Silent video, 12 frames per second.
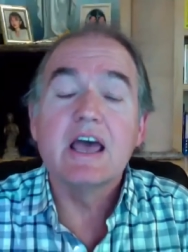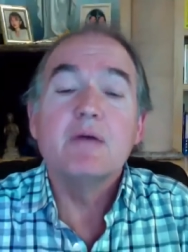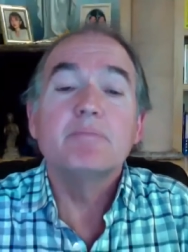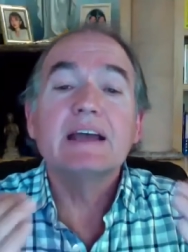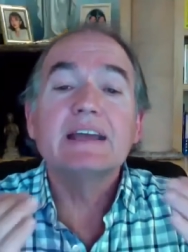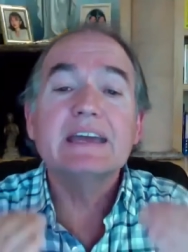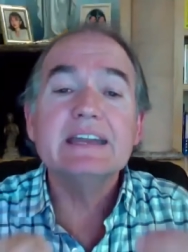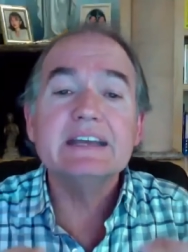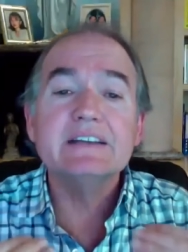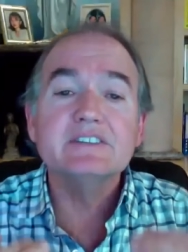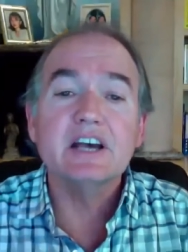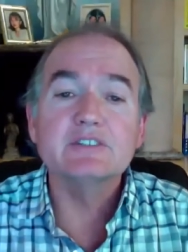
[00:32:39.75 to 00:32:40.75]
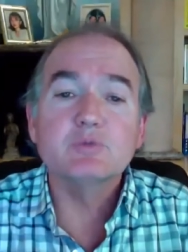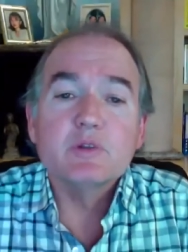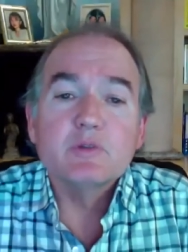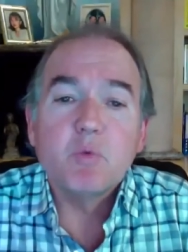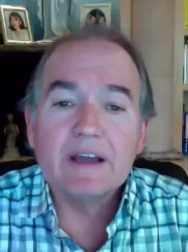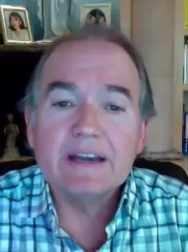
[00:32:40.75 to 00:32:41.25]
by getting in touch
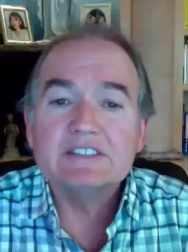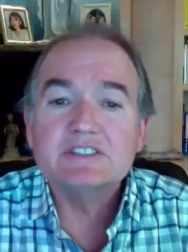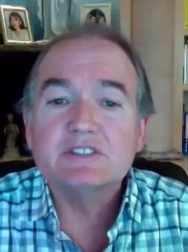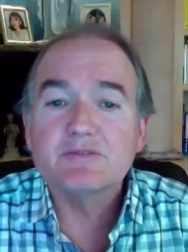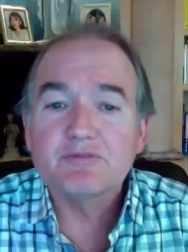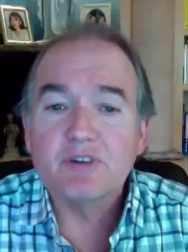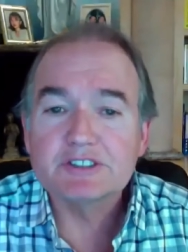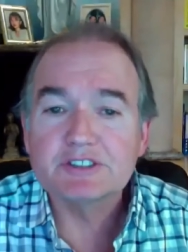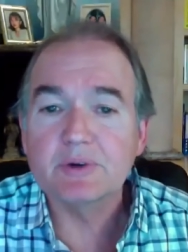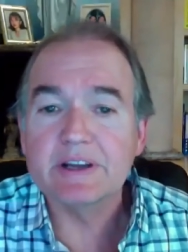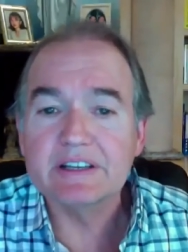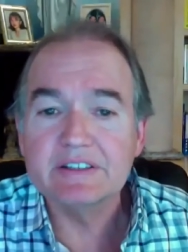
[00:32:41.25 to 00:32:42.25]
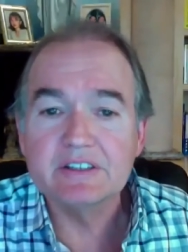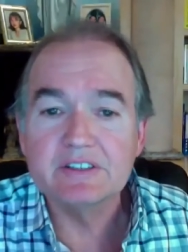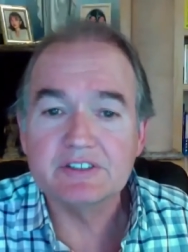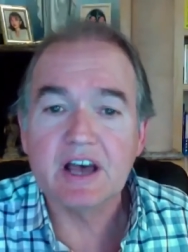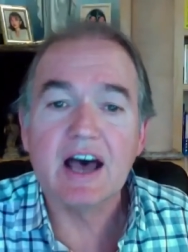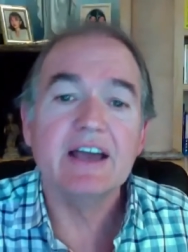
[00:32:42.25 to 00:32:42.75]
with what is the frustrated
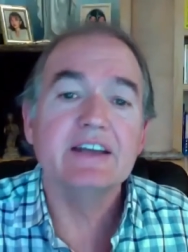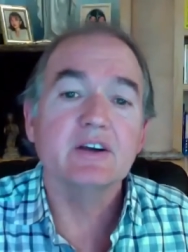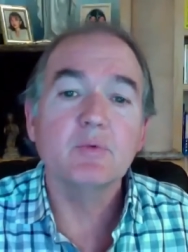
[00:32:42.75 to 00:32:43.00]
desire.